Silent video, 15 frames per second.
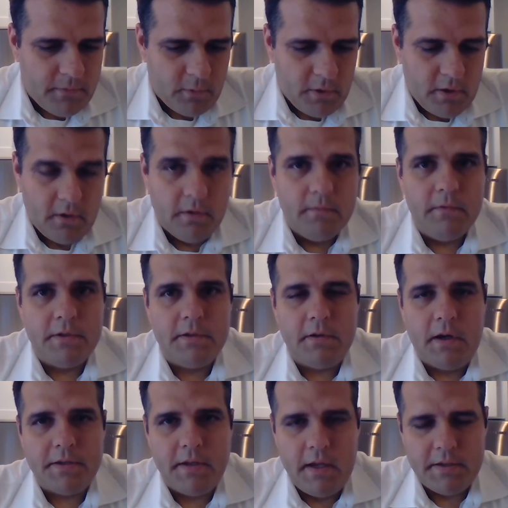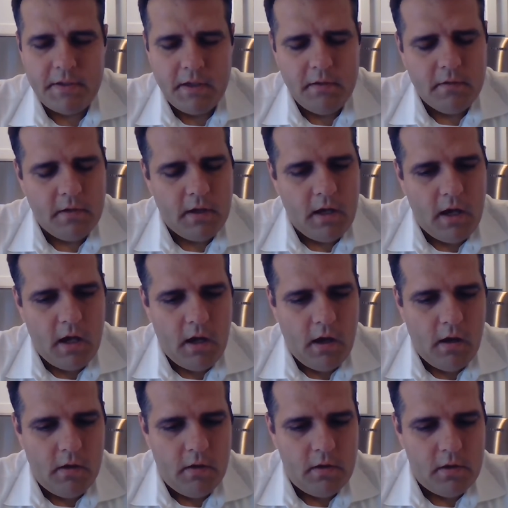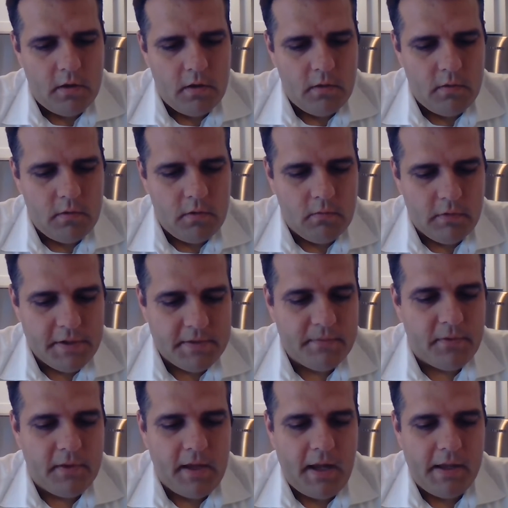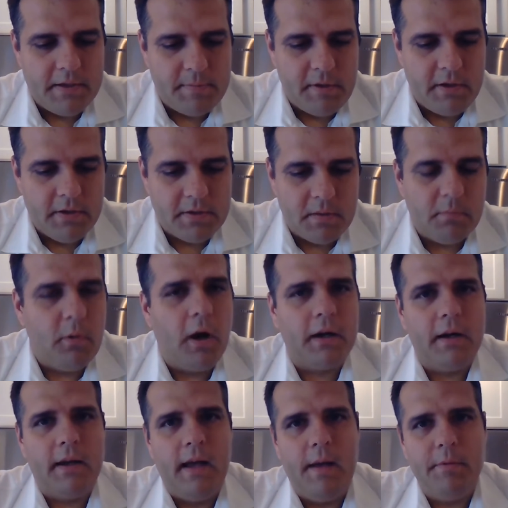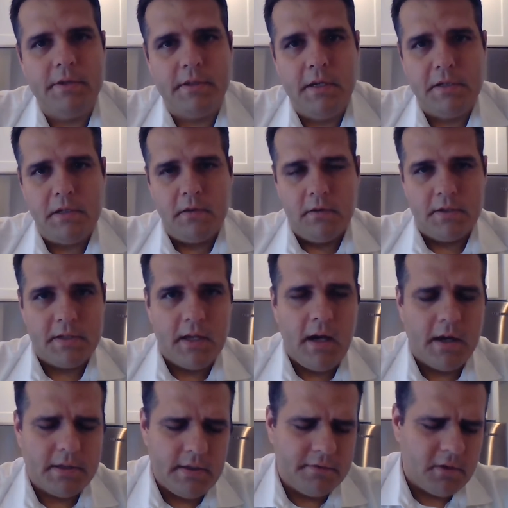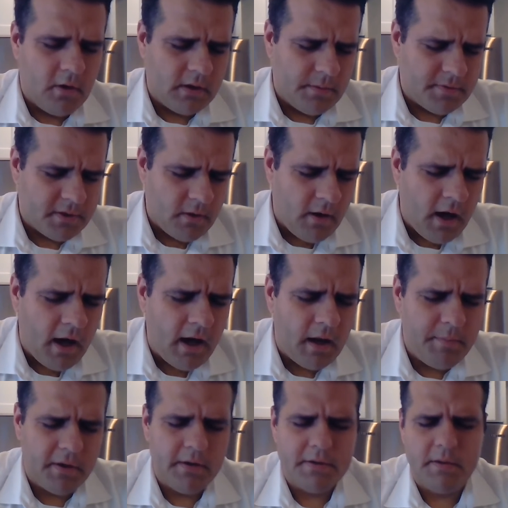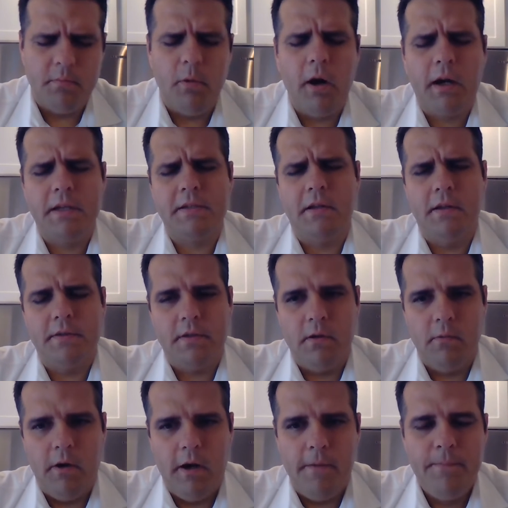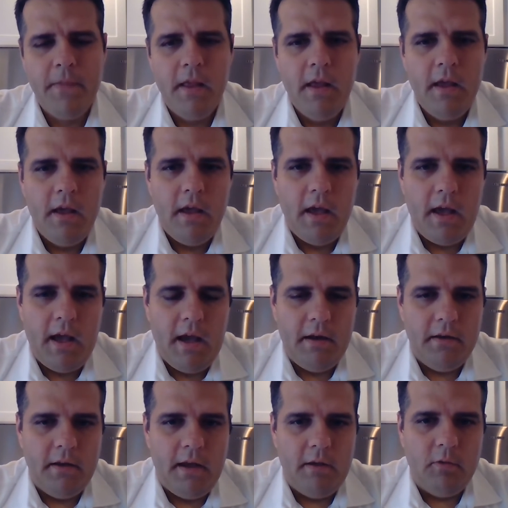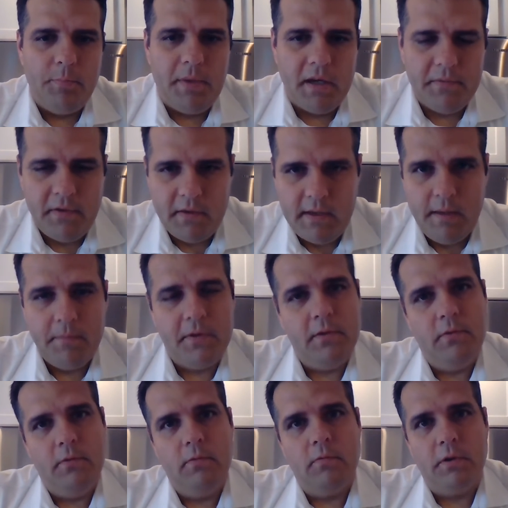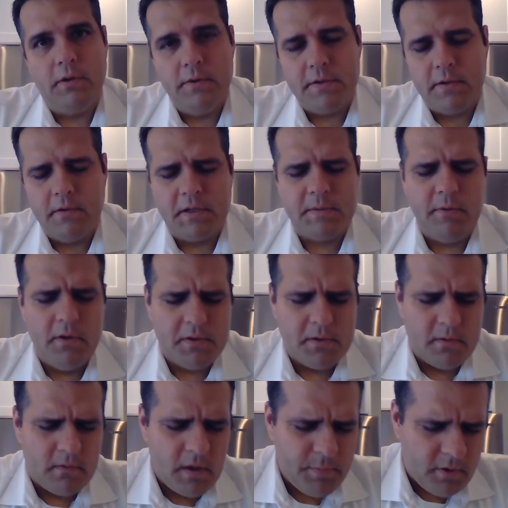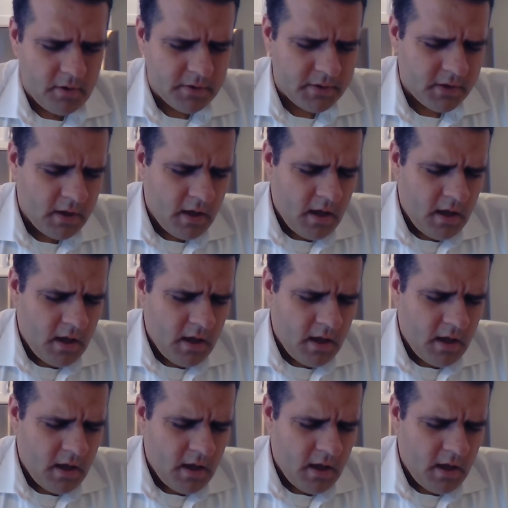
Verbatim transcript: for their stress testing. Uh, the reason for that is because their market capitalization, their stocks have gone up so high because the market's done so well, and it would benefit them to reduce their exposure to repos.